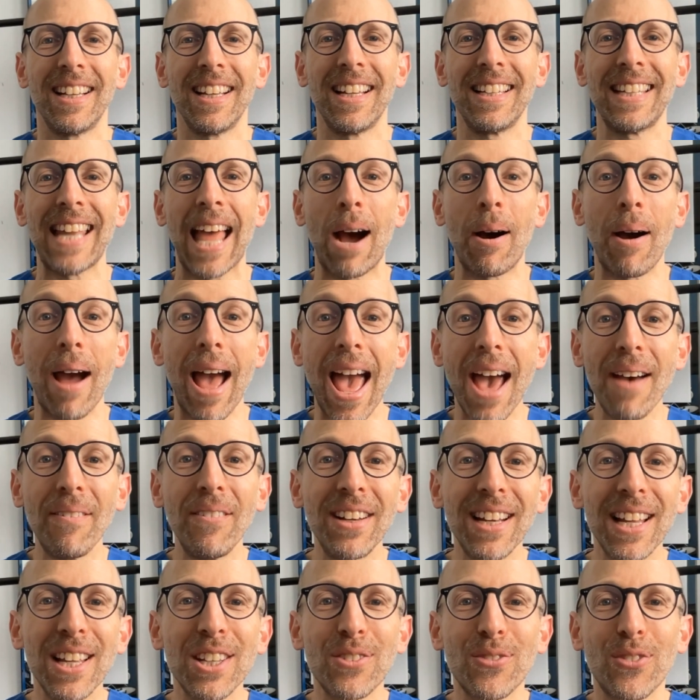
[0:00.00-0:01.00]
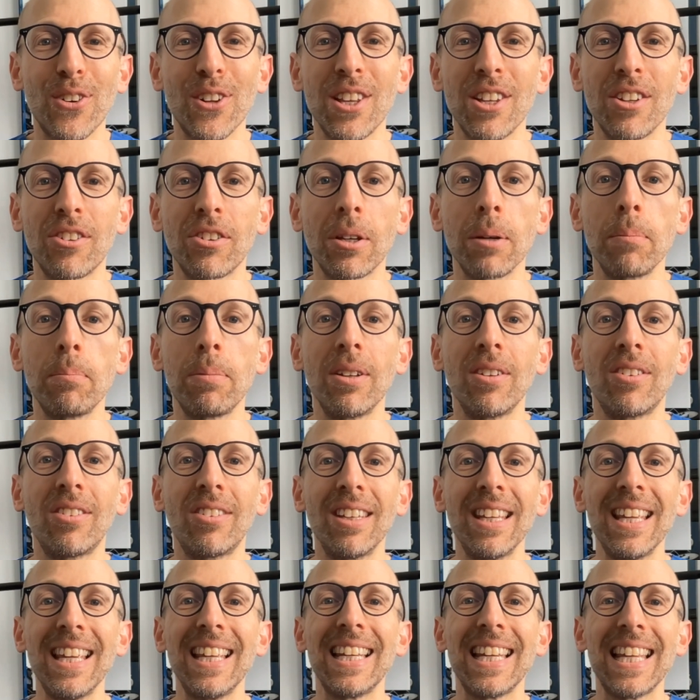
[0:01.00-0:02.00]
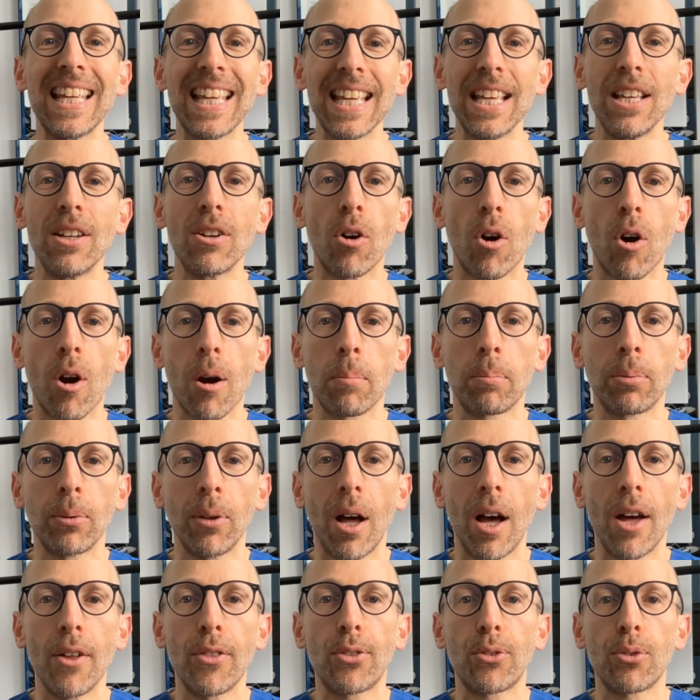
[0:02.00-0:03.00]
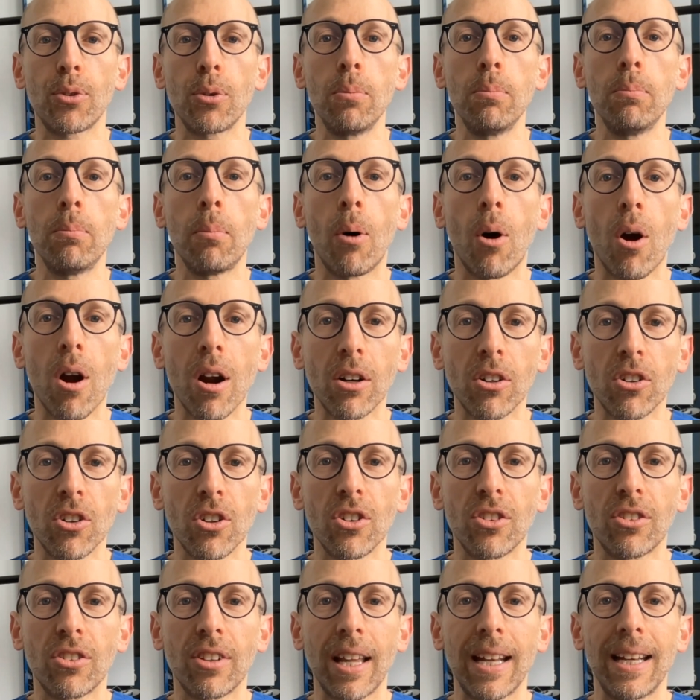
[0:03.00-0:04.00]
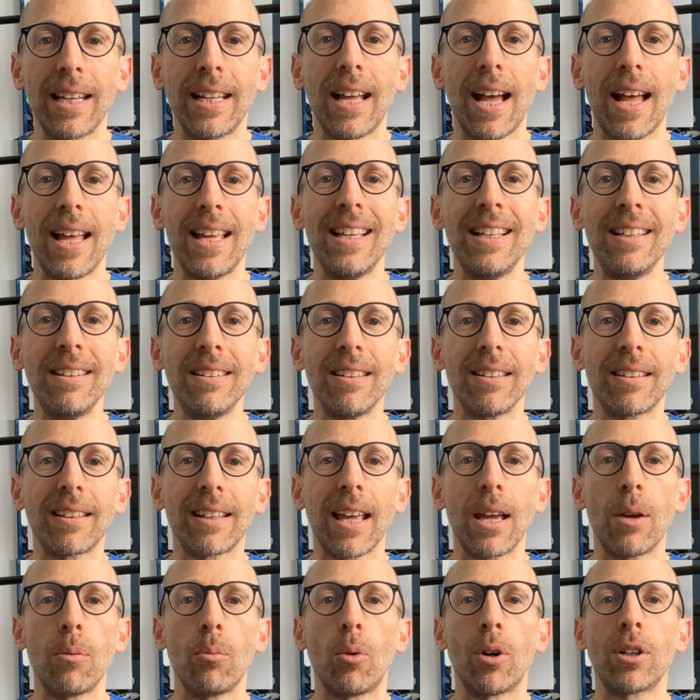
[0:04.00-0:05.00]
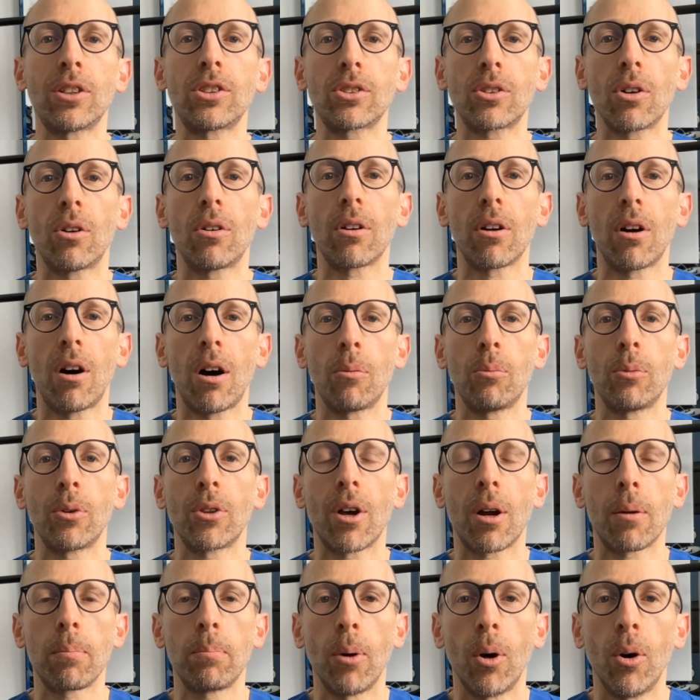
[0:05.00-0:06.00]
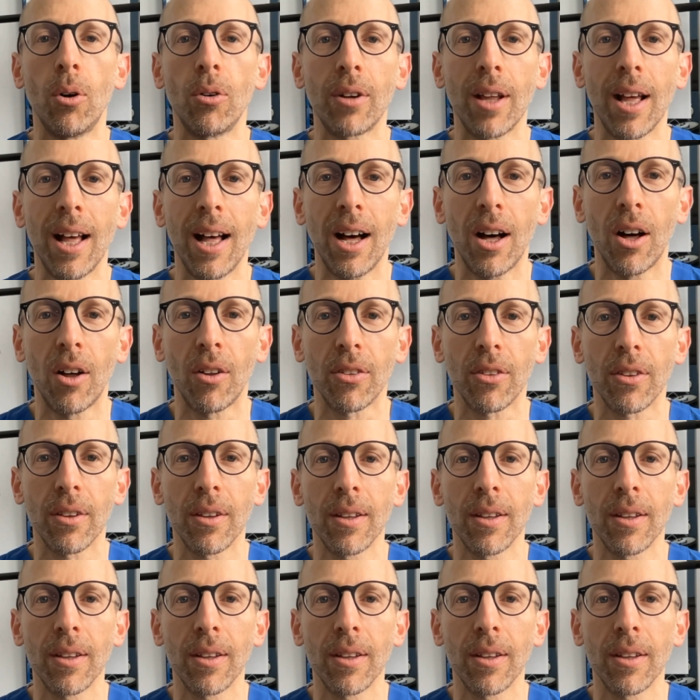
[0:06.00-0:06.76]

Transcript: Now, evidence for this can be seen in our blood through markers that indicate what's going on with our bone health.